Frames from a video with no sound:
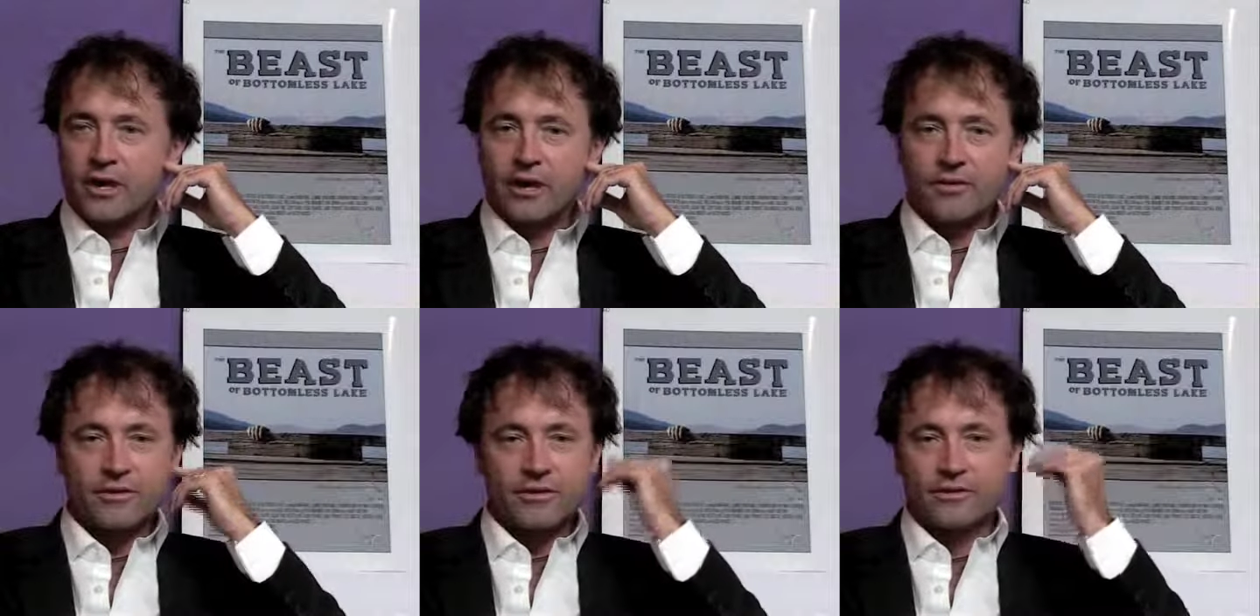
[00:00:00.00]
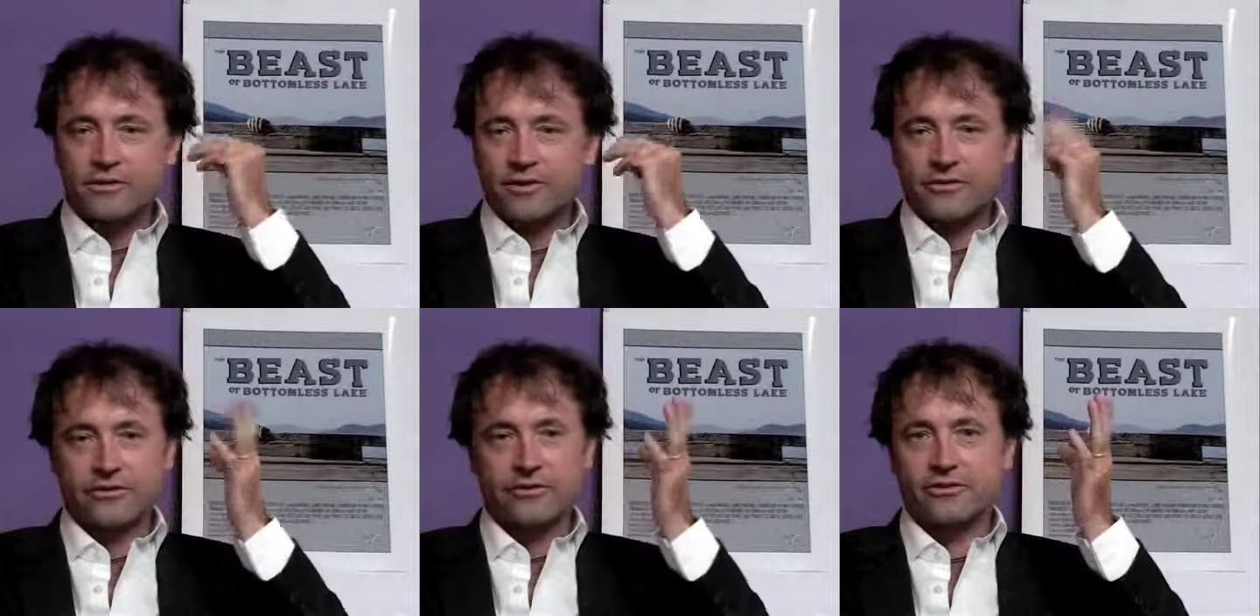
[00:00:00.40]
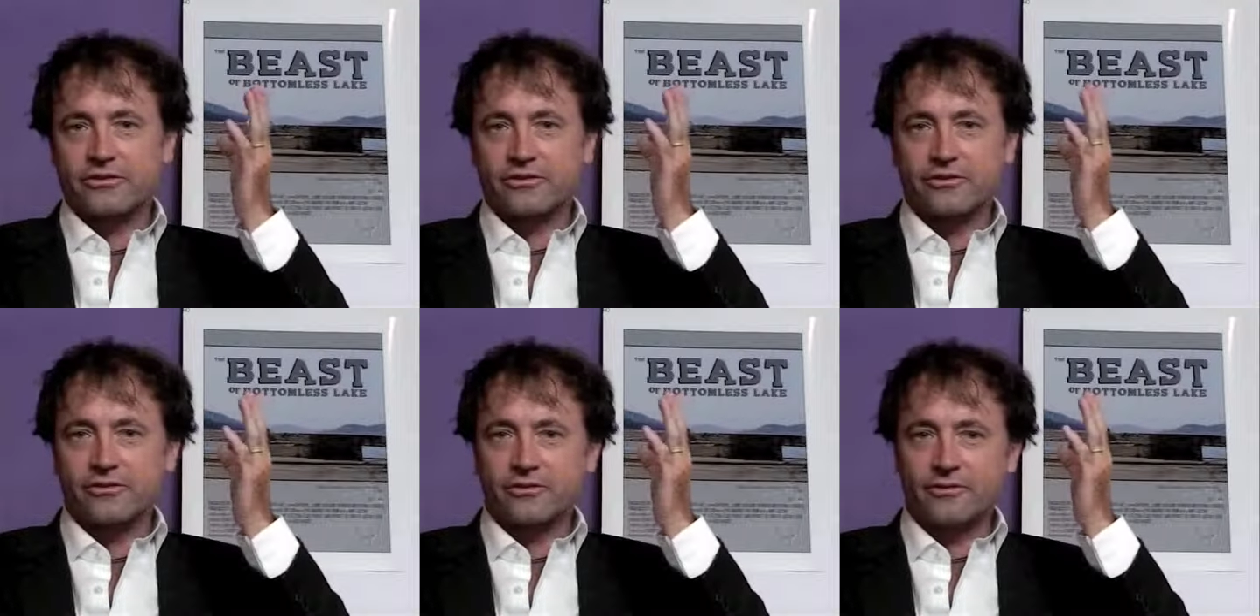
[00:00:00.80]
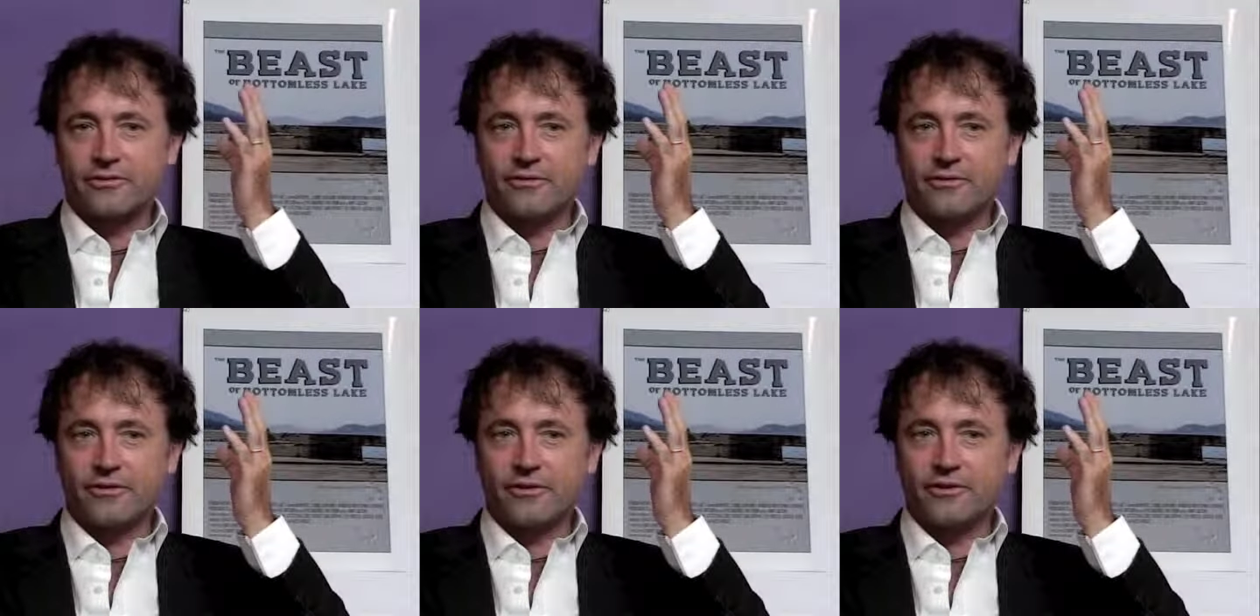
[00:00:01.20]
and this
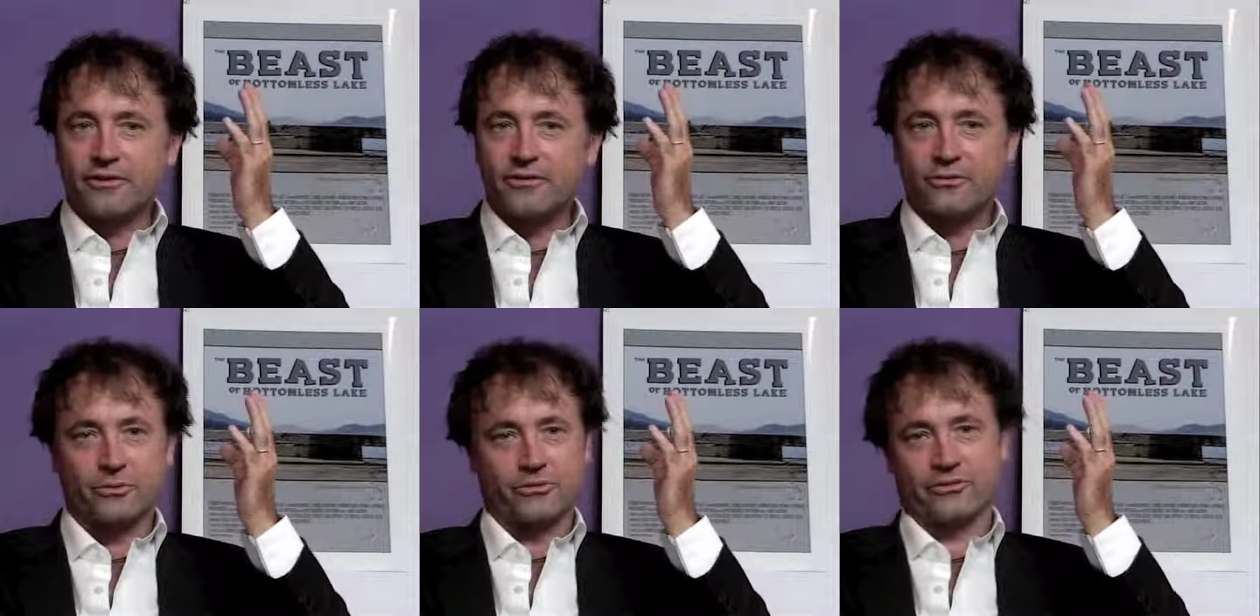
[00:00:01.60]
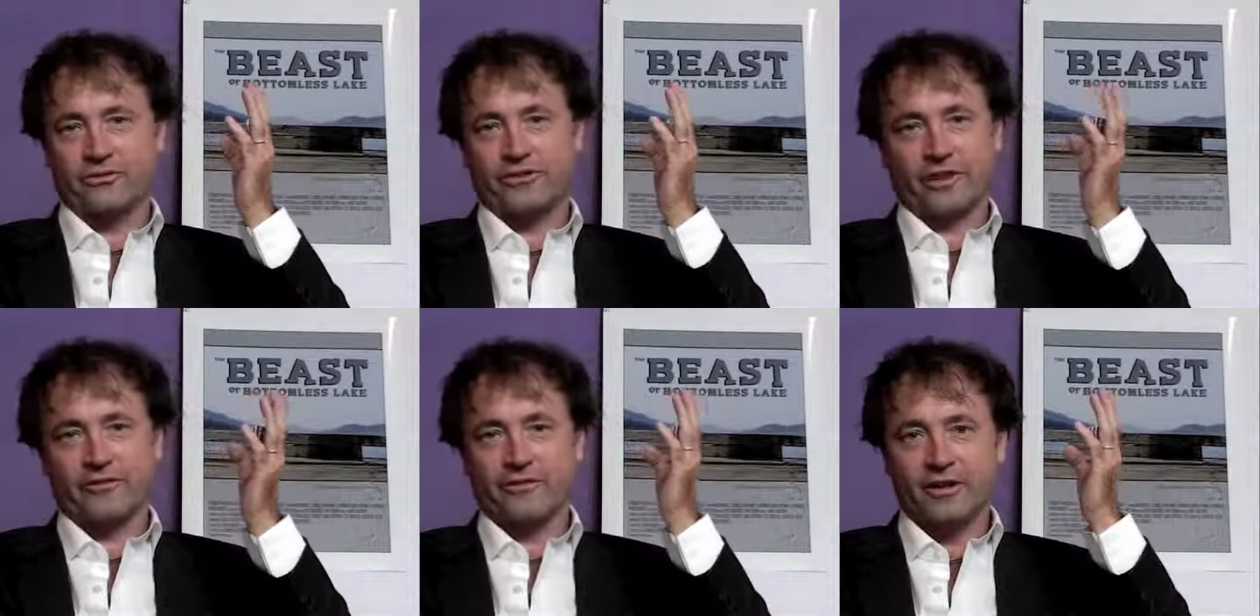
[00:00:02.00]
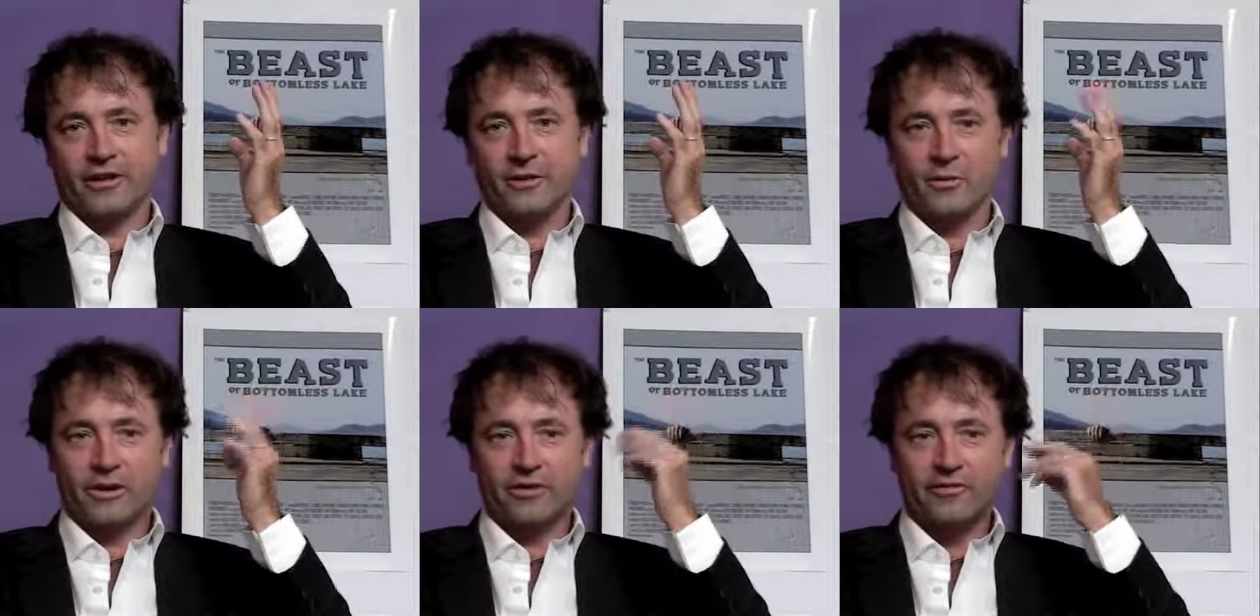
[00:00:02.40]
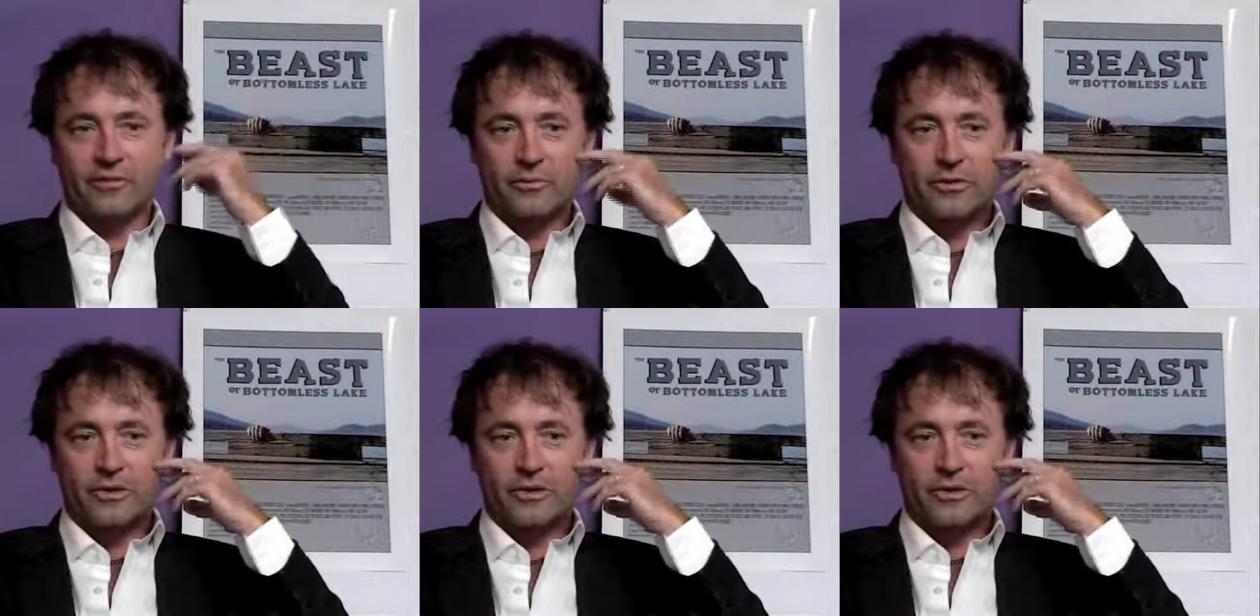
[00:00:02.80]
was definitely one of them.